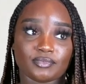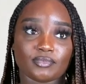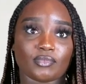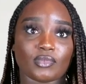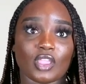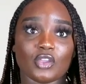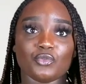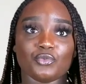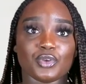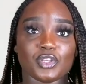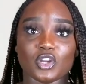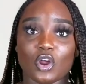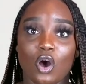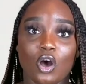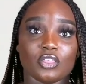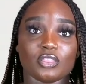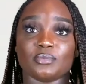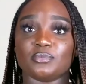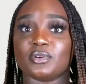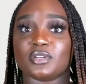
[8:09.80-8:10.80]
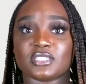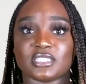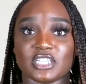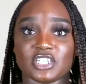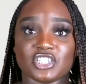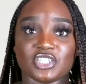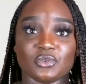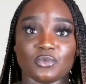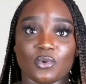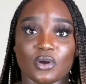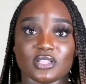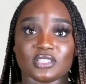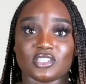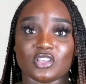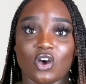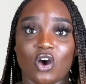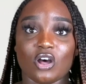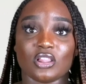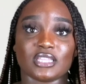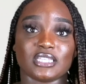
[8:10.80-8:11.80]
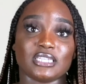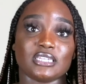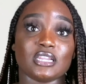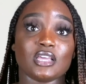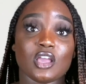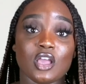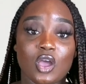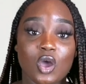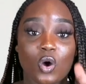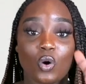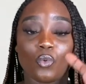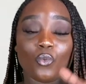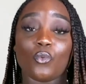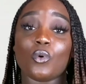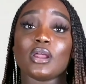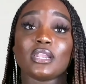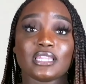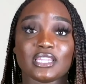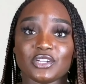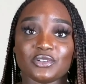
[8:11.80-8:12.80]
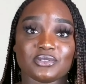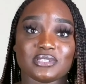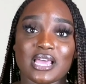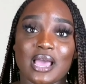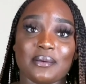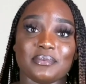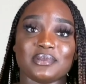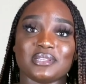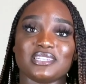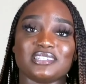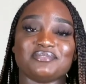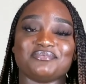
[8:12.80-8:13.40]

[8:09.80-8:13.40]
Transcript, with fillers: read all the books that she wants all in one little tablet.